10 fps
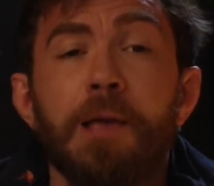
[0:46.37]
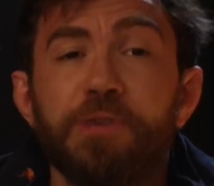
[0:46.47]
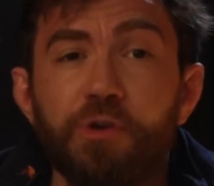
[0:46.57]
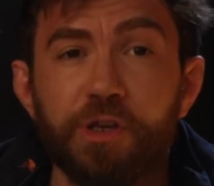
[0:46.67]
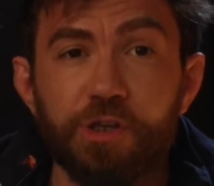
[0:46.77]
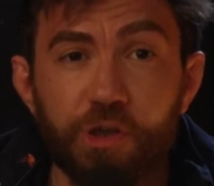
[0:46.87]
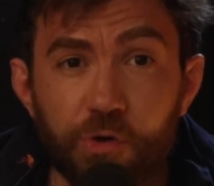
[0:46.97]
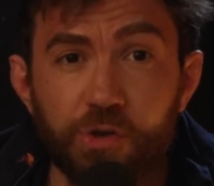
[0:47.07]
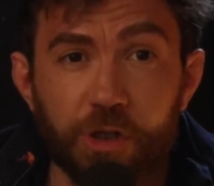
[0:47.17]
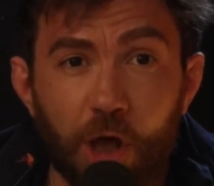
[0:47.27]
you can
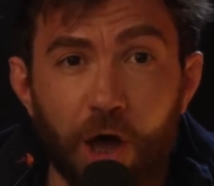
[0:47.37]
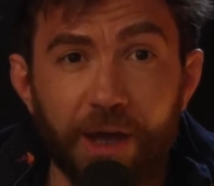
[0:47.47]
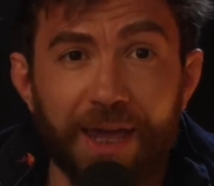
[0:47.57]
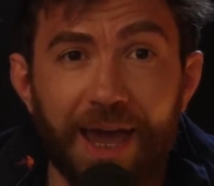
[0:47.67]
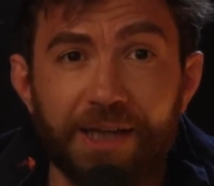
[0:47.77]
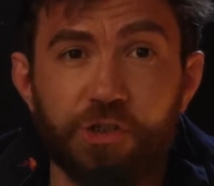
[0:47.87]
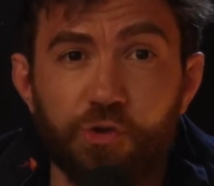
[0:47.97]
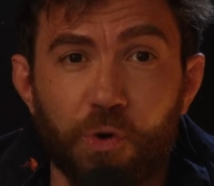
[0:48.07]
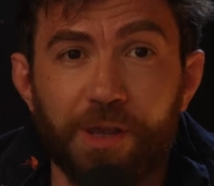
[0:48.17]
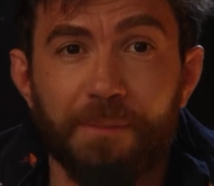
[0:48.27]
use Logcast,
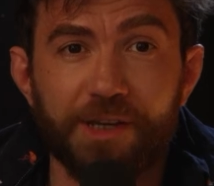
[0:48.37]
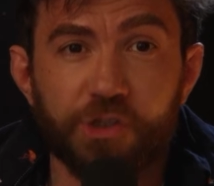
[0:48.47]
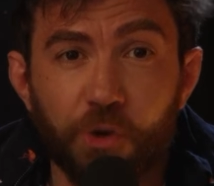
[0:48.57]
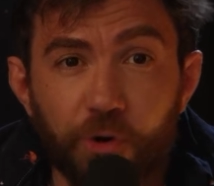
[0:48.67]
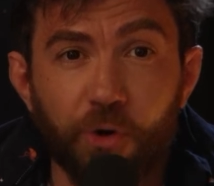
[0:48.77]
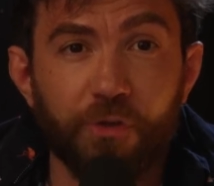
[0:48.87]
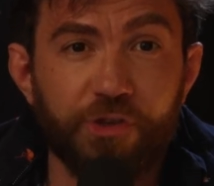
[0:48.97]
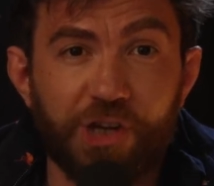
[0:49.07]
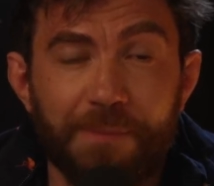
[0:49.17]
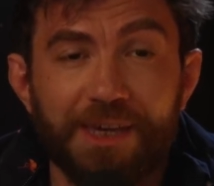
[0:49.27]
joining my circle, the
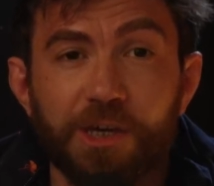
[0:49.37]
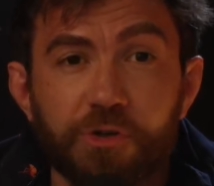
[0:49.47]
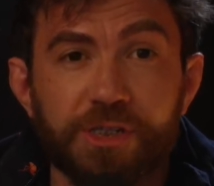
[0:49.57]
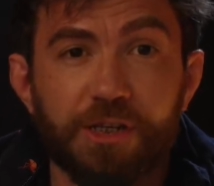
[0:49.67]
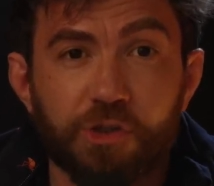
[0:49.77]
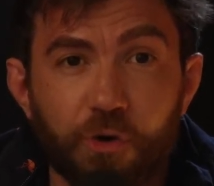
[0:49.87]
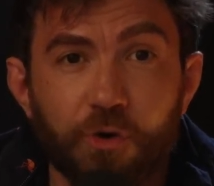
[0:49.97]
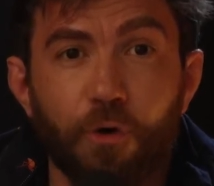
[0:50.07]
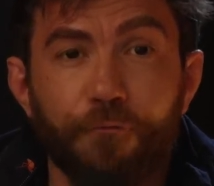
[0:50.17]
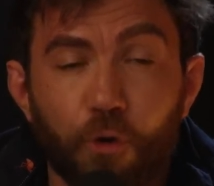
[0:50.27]
Jamie Kilstein
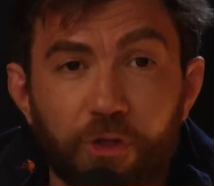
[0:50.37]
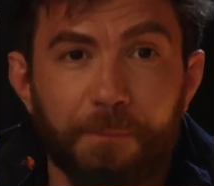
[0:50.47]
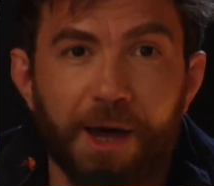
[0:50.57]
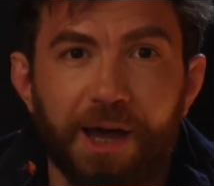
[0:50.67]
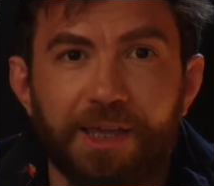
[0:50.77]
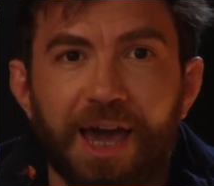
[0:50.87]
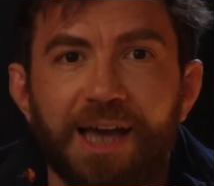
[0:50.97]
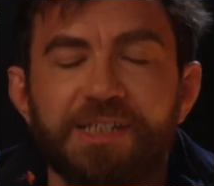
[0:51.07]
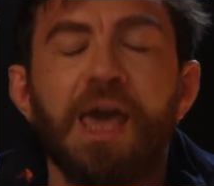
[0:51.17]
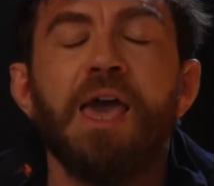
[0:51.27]
Circle, for the podcast.